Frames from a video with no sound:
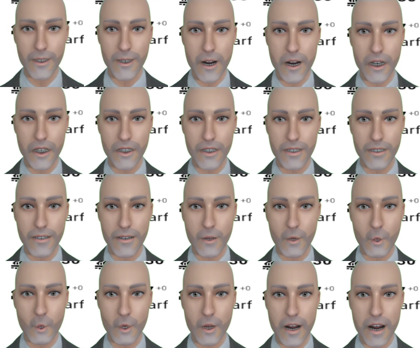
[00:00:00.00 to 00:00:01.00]
I can get
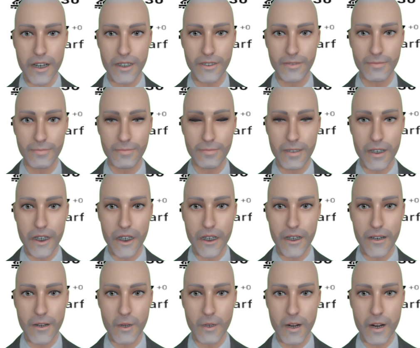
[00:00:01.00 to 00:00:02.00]
you
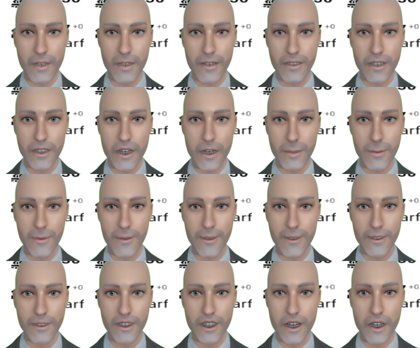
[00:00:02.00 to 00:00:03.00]
updated
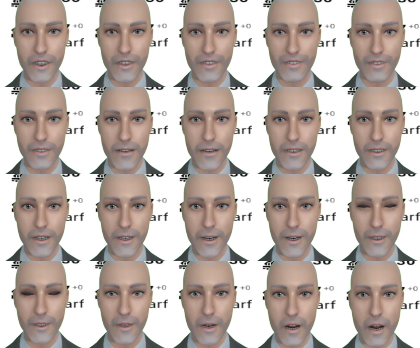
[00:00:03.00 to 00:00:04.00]
numbers June 15th. This
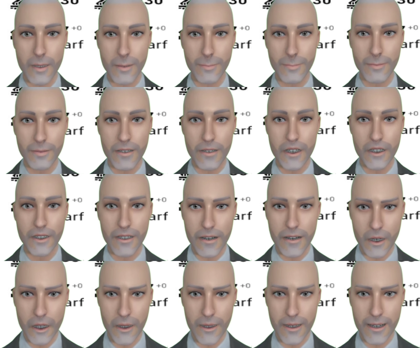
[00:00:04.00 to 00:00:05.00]
is from the
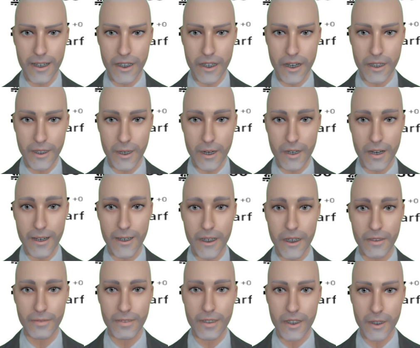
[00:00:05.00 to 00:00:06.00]
Ukrainians. Okay, so
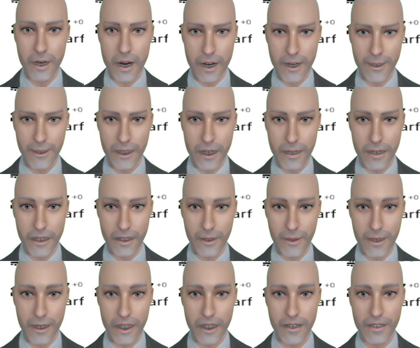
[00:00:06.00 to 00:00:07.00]
keep in mind. This is coming
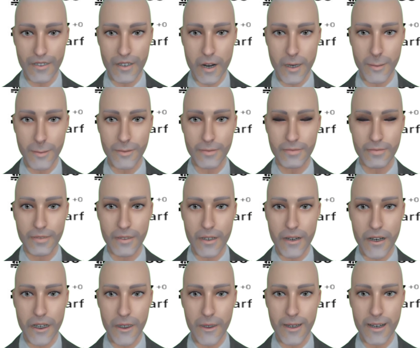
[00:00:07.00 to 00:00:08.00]
directly from the
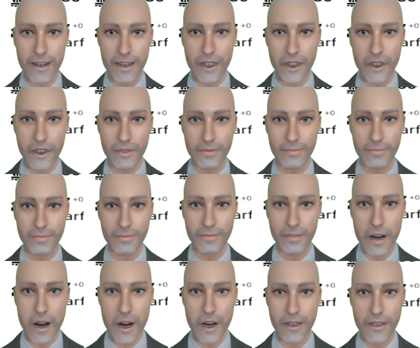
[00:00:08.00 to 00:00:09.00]
Ukrainian
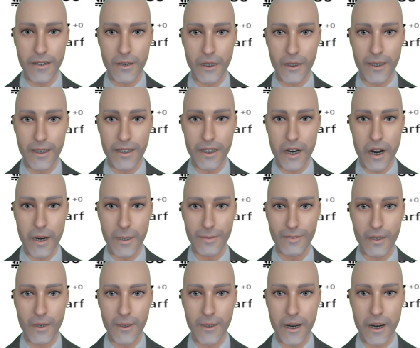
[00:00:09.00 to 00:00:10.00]
Armed
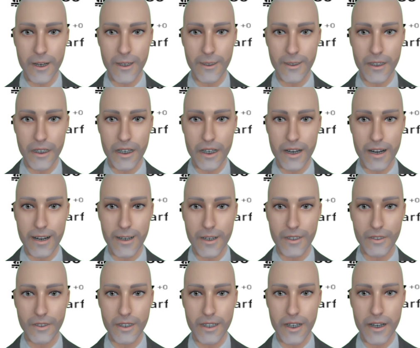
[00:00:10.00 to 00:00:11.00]
Forces. Again, as
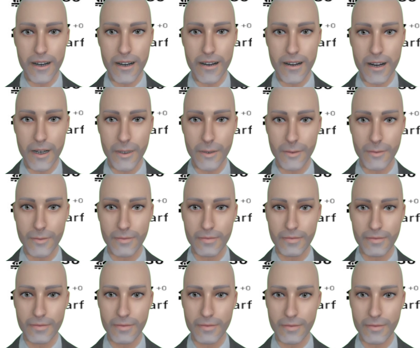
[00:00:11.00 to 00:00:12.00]
of 10 a.m.
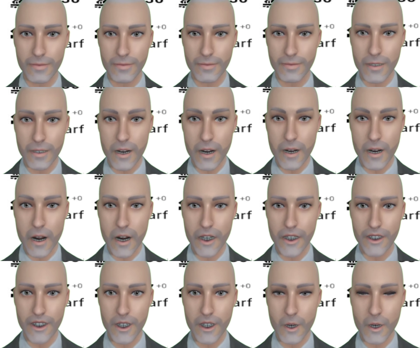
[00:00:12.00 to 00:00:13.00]
On
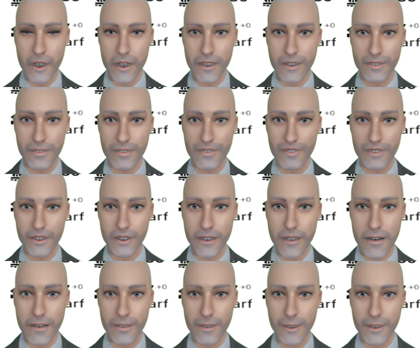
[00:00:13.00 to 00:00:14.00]
June
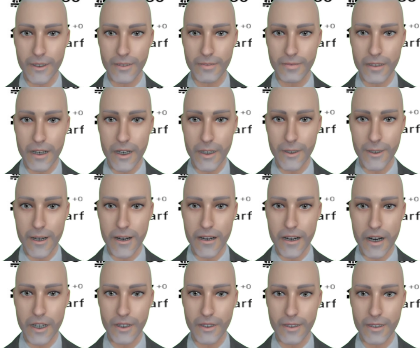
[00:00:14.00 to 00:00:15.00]
15th. Okay, so you
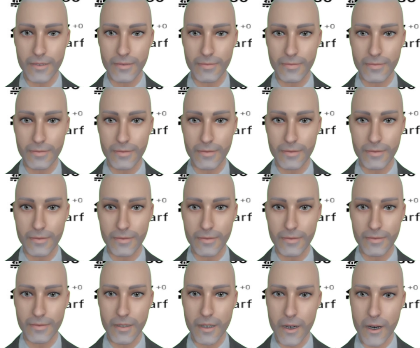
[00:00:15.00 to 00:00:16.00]
got
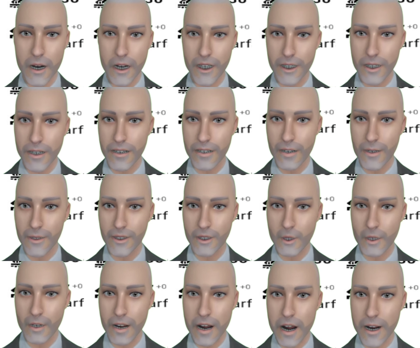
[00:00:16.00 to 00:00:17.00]
approximately
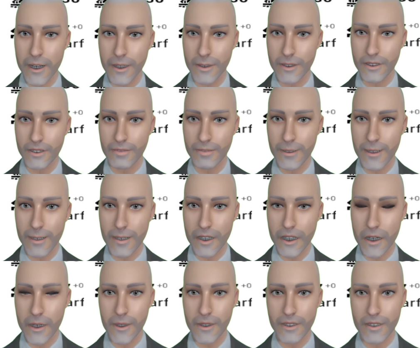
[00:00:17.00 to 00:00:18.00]

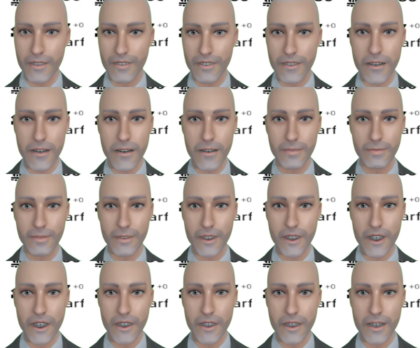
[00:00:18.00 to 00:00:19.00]
32,750
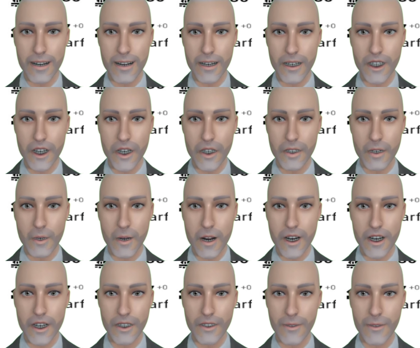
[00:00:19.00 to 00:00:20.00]
killed in action
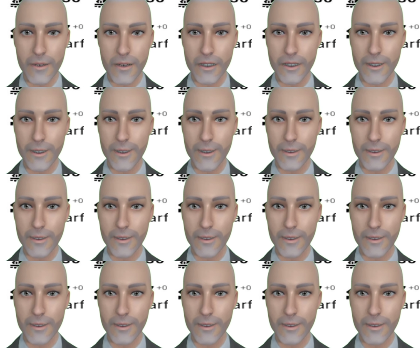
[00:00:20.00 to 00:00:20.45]
Russian troops,